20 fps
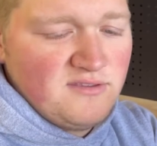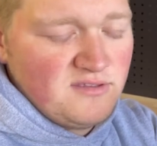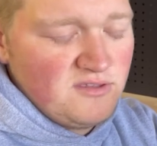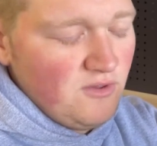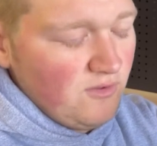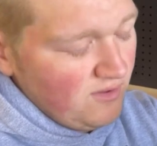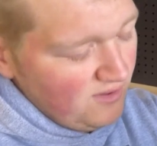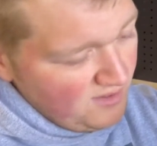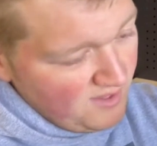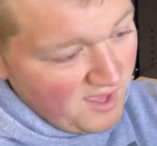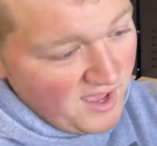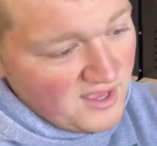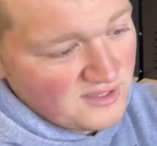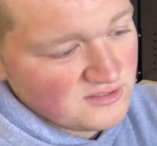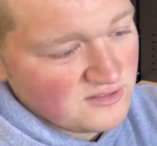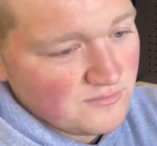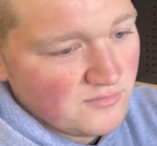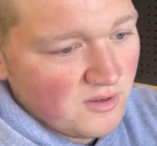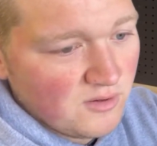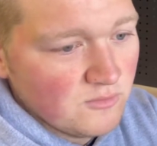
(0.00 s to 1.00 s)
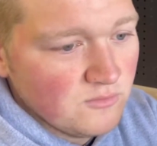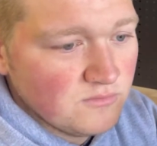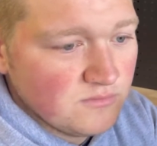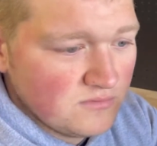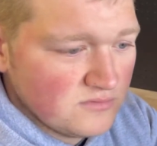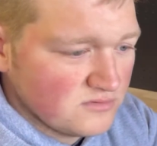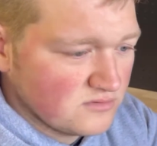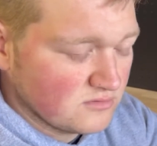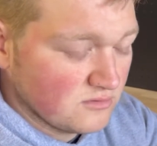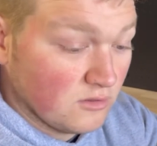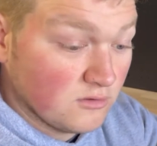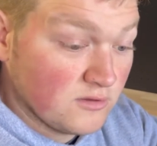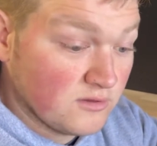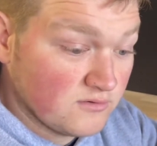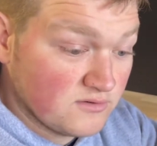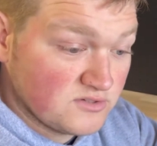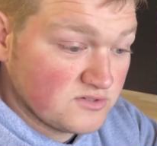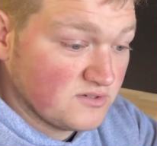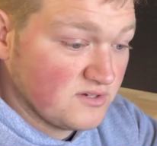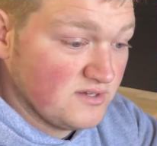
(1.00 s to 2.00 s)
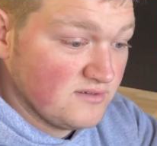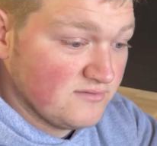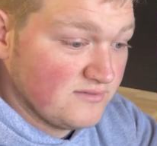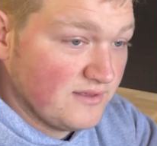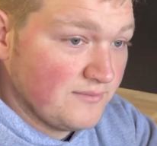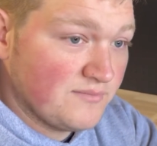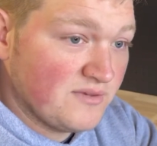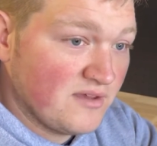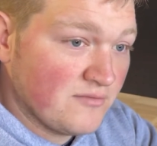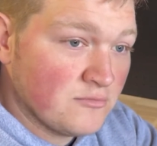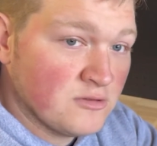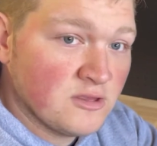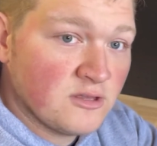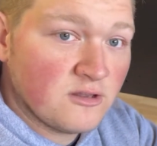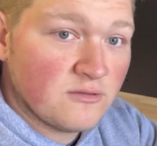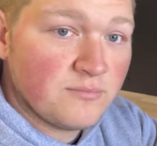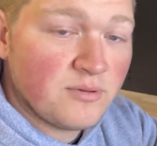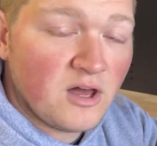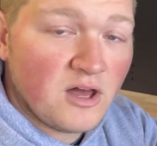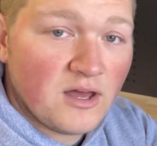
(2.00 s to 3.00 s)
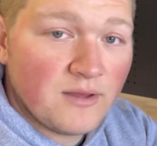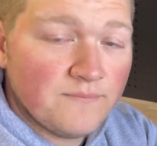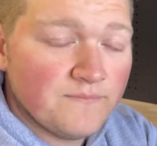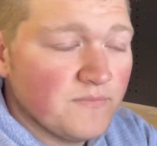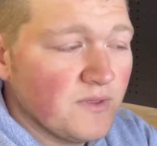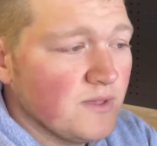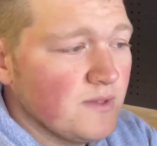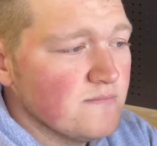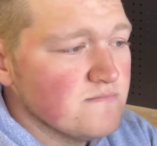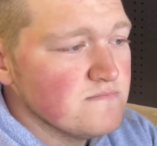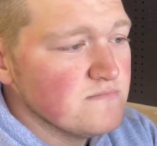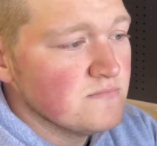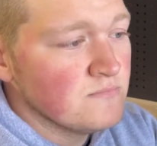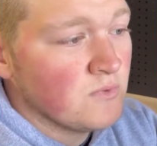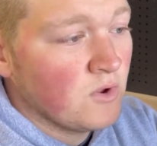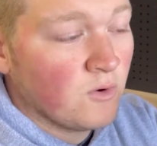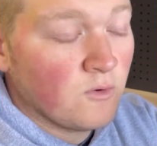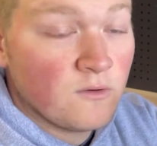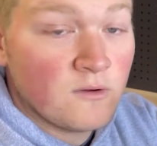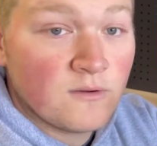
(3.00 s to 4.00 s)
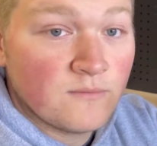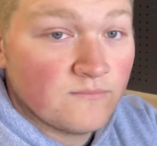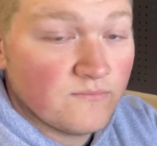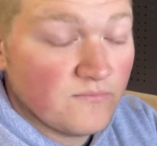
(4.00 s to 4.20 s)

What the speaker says: You can cast them out, slowly retrieve them, give them a little pop. Or,